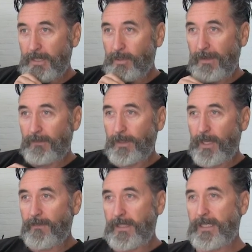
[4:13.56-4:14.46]
travelled
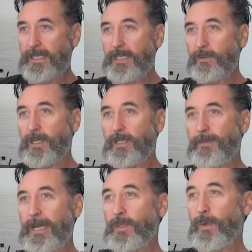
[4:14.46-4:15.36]
overseas when I was
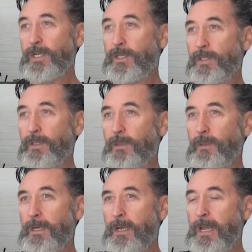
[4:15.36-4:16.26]
about
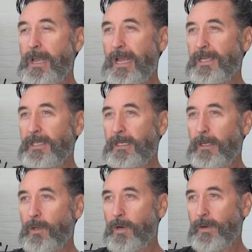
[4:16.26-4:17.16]
22 and did a
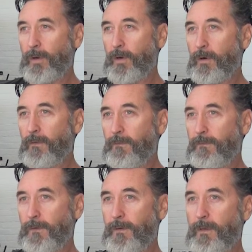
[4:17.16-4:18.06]
lot
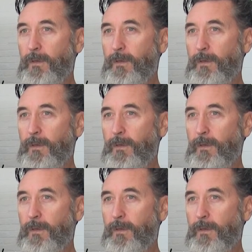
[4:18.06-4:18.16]
of...